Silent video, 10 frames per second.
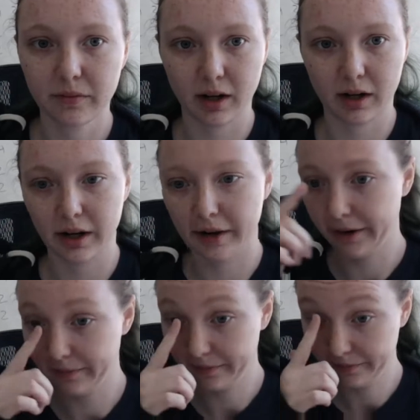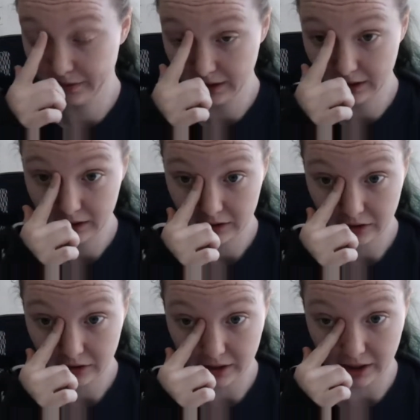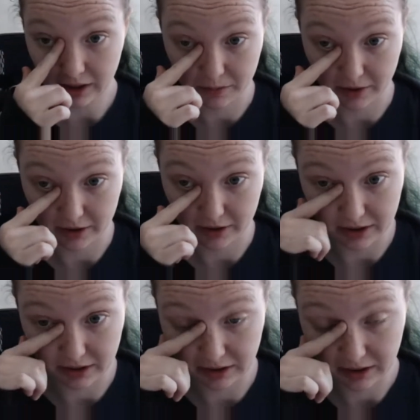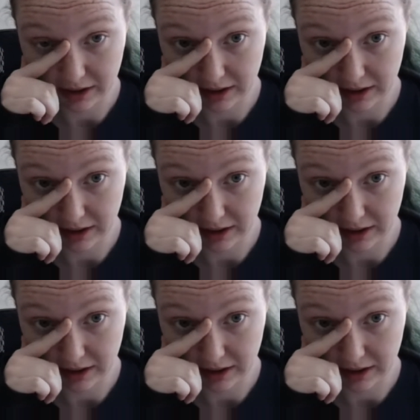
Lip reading: All right. So our next person